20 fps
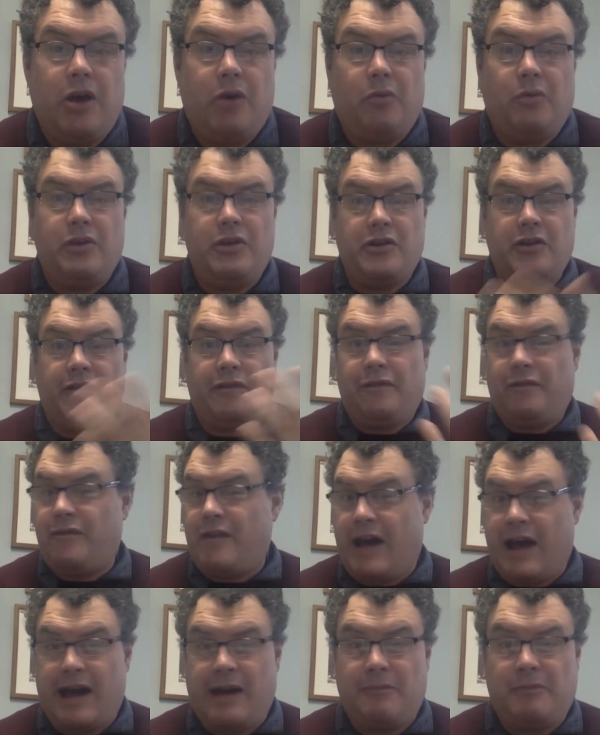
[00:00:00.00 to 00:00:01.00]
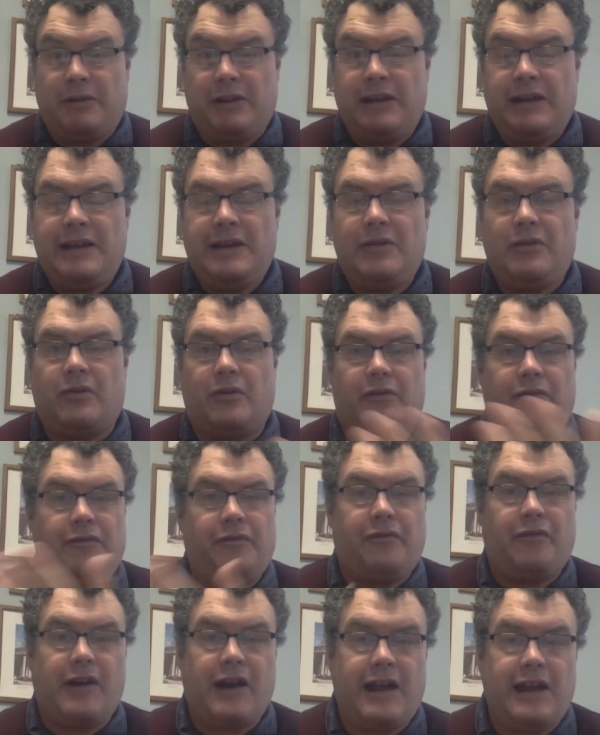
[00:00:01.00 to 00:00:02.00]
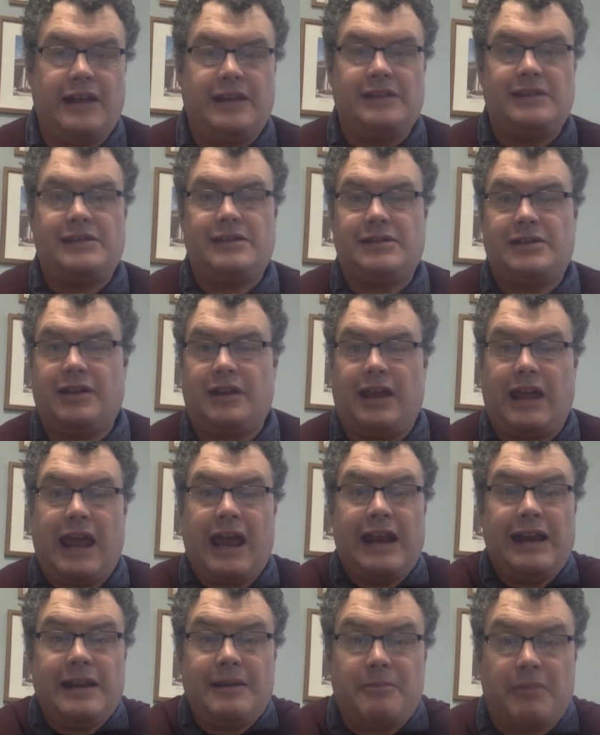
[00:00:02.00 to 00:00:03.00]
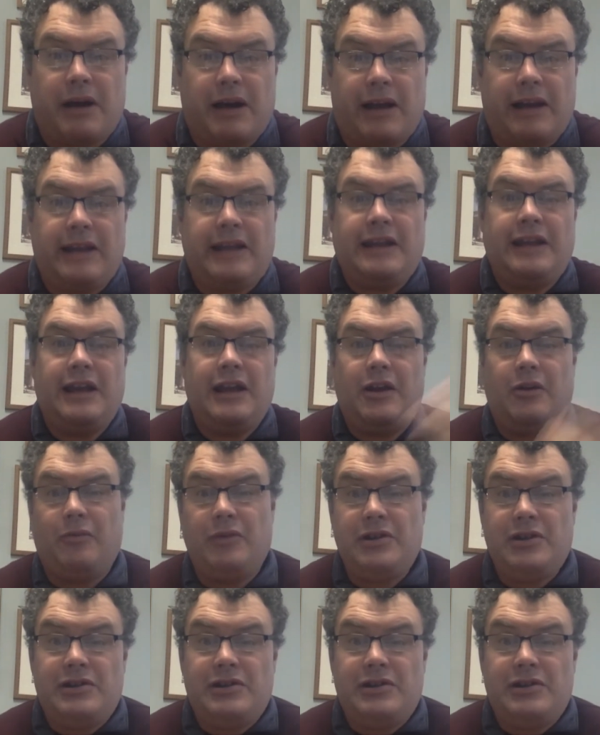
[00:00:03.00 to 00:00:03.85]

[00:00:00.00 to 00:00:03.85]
with your family or friends anybody, with